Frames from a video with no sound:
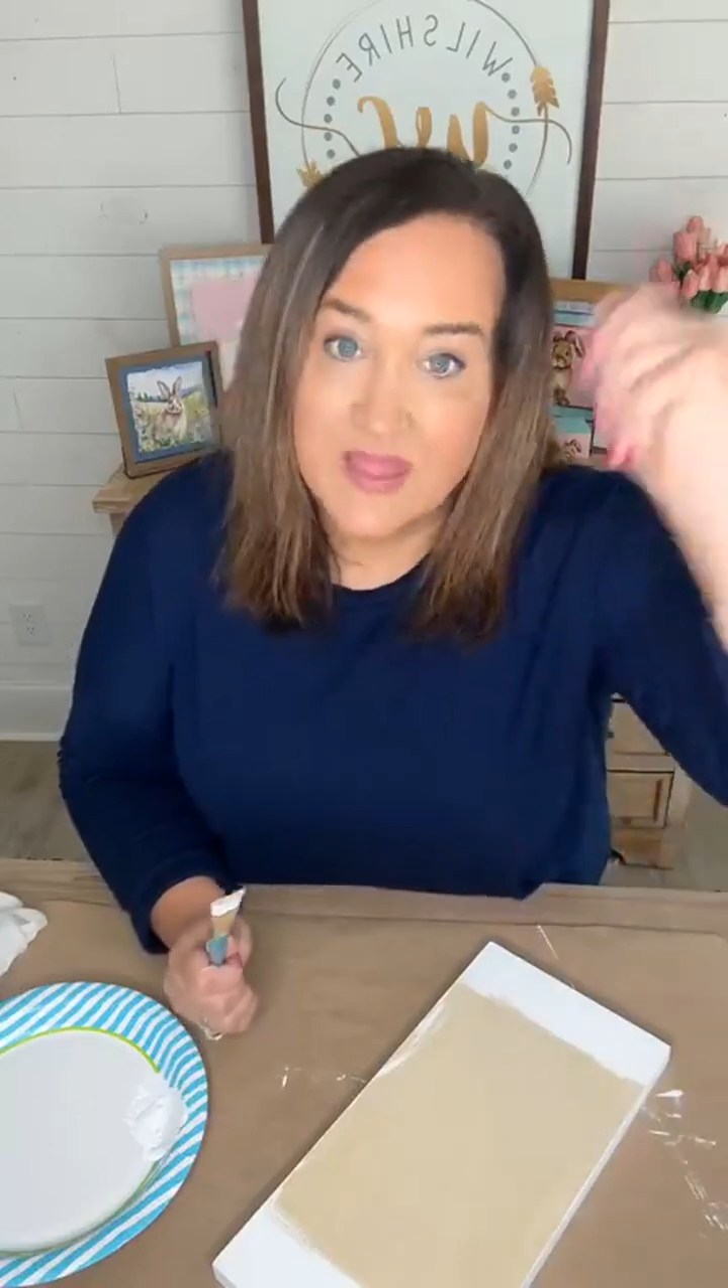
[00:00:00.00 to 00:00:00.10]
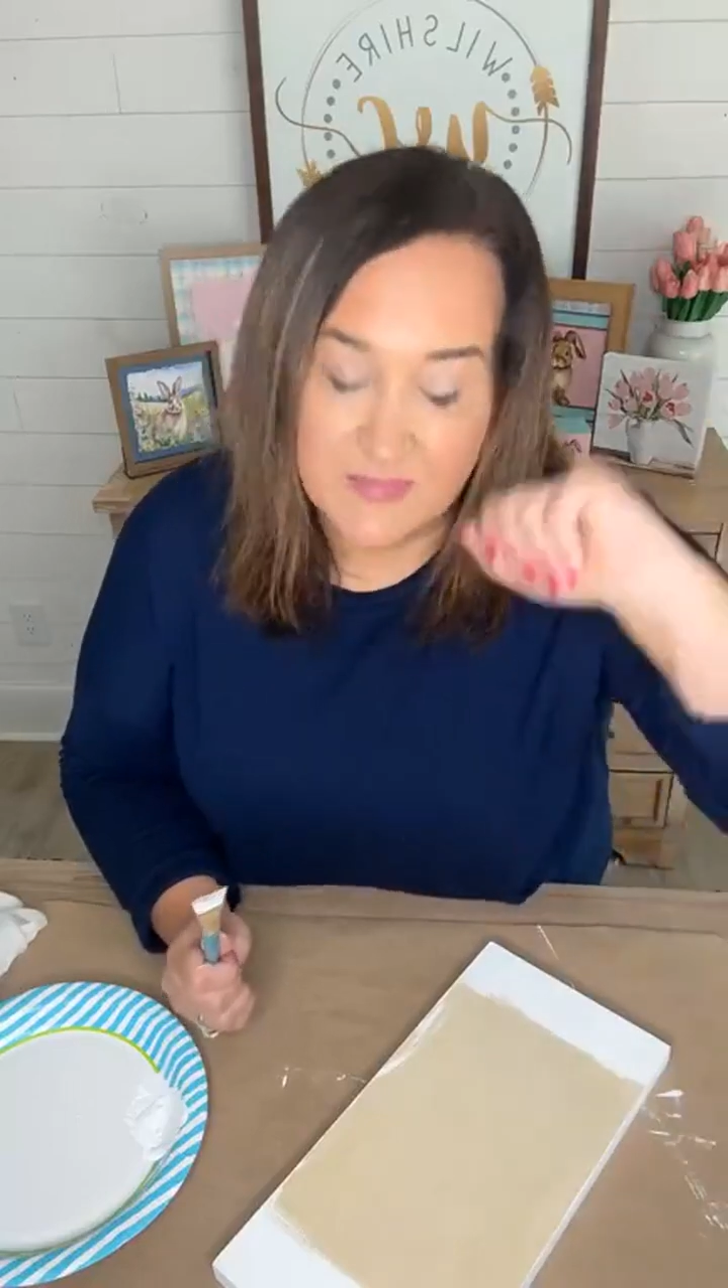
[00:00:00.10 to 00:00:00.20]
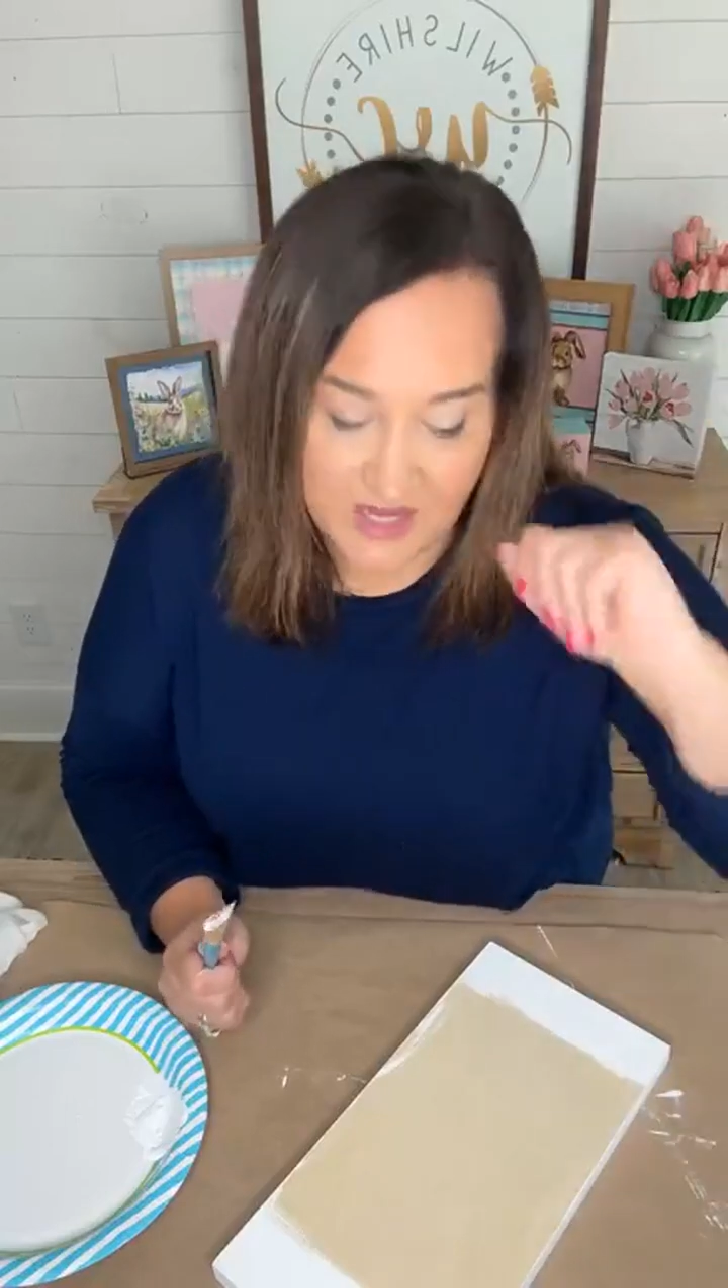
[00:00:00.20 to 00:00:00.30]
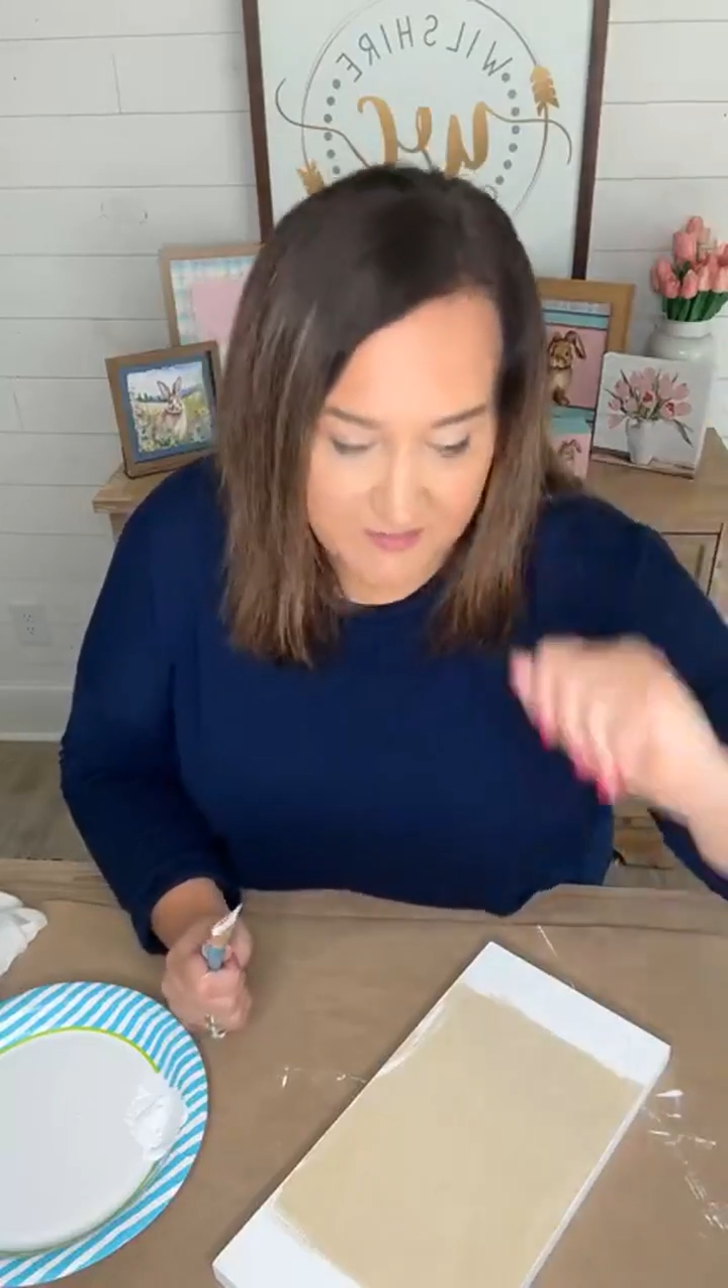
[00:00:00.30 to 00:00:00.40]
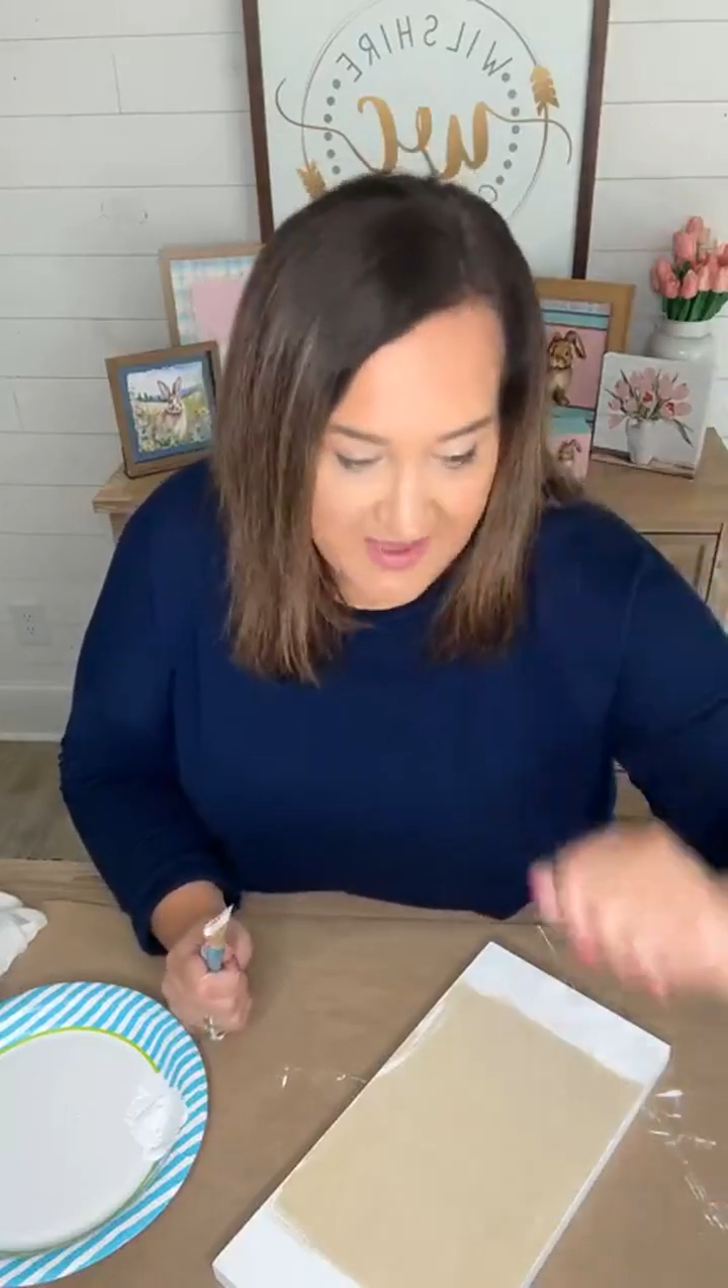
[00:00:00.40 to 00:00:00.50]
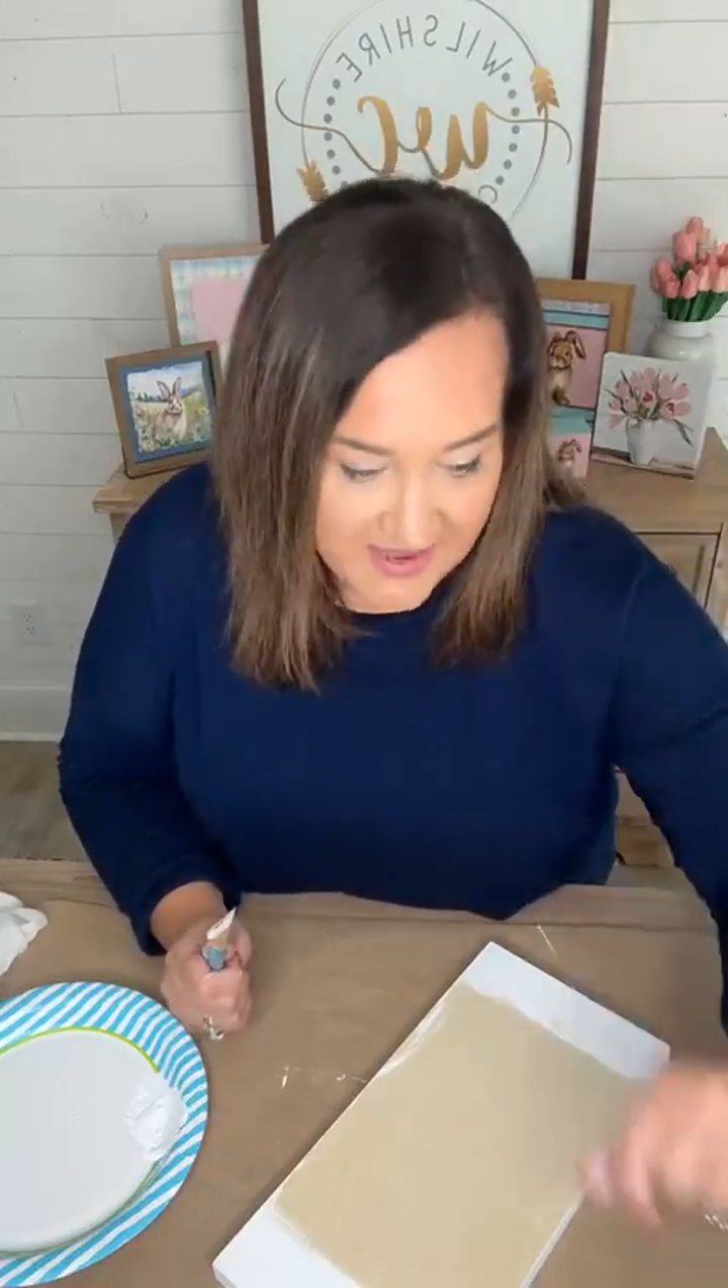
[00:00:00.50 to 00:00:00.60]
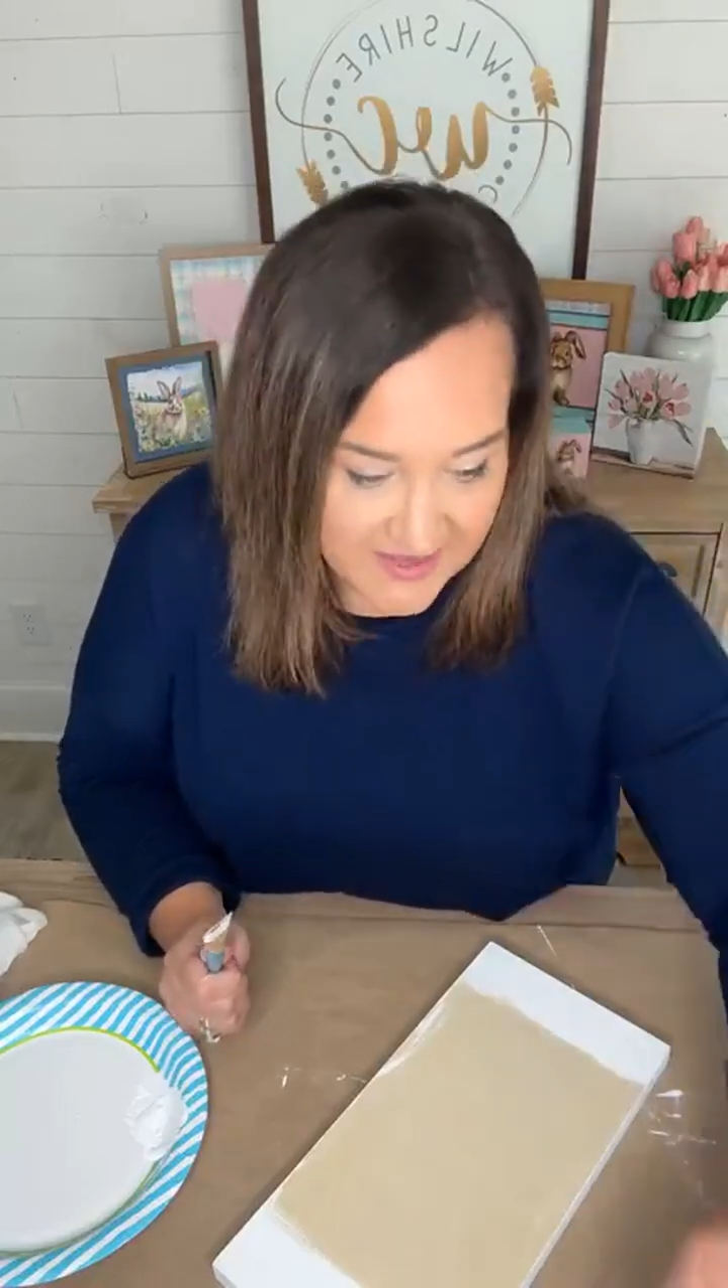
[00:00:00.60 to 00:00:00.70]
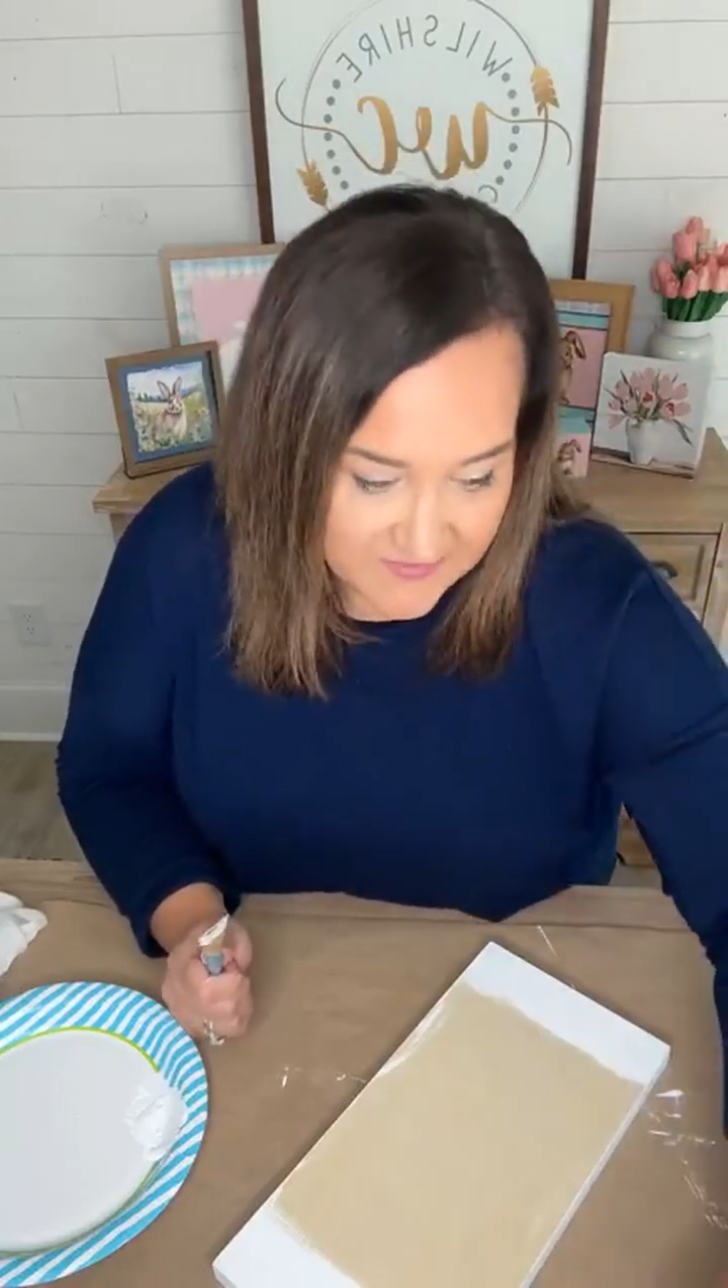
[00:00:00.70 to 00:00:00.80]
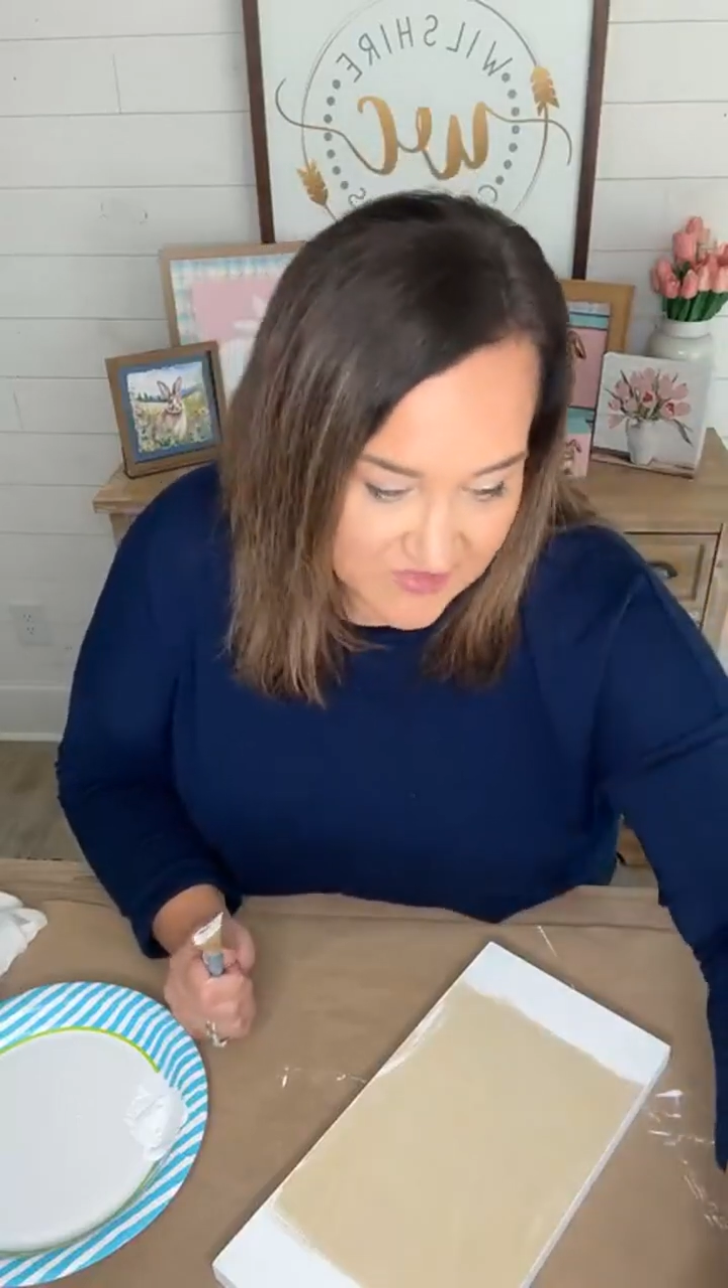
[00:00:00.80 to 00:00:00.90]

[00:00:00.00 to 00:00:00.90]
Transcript: I'm going to make it,